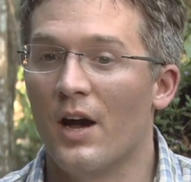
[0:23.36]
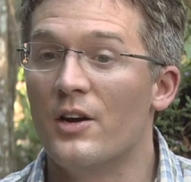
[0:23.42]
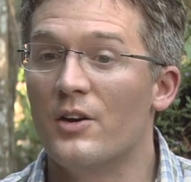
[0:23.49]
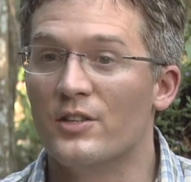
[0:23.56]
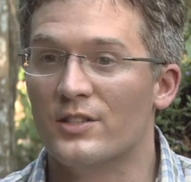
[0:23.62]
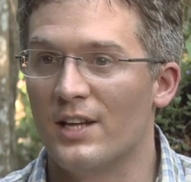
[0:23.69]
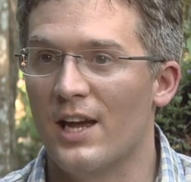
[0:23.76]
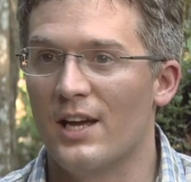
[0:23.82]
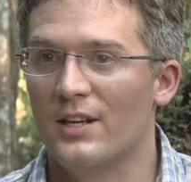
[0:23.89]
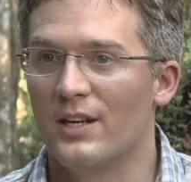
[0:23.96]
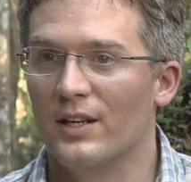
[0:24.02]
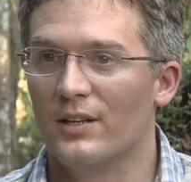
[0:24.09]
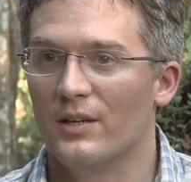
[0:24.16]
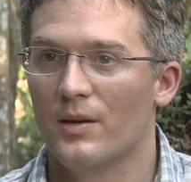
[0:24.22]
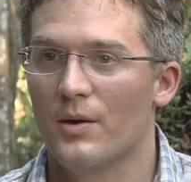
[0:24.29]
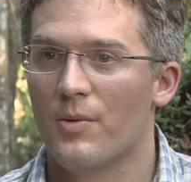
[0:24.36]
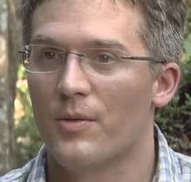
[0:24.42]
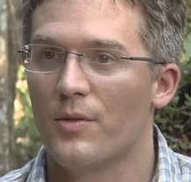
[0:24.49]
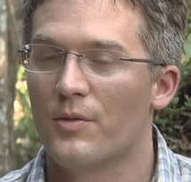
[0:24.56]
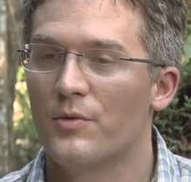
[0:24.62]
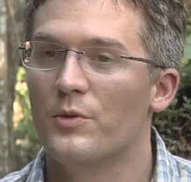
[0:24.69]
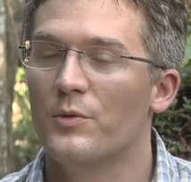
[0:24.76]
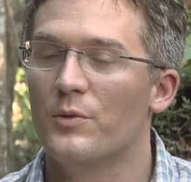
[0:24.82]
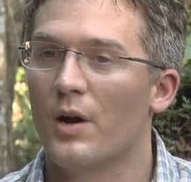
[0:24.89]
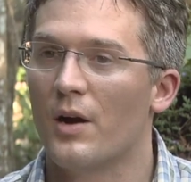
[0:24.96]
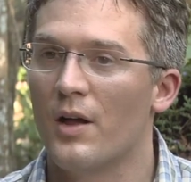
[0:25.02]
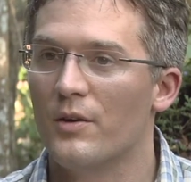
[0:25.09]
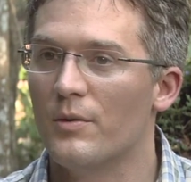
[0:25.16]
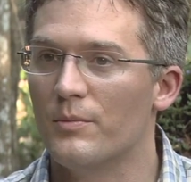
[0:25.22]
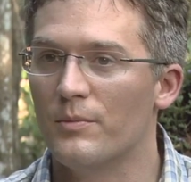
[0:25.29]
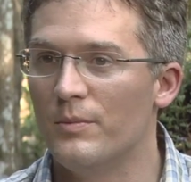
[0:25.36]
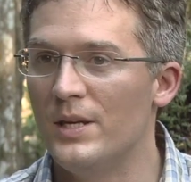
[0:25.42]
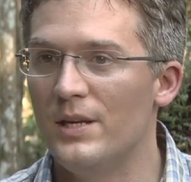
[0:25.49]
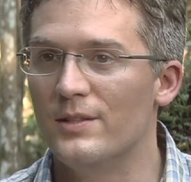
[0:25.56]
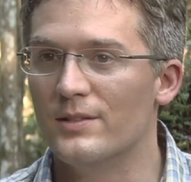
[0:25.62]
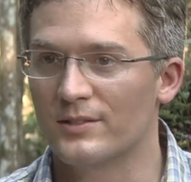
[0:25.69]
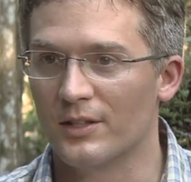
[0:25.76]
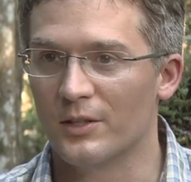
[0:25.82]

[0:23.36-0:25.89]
understanding through other means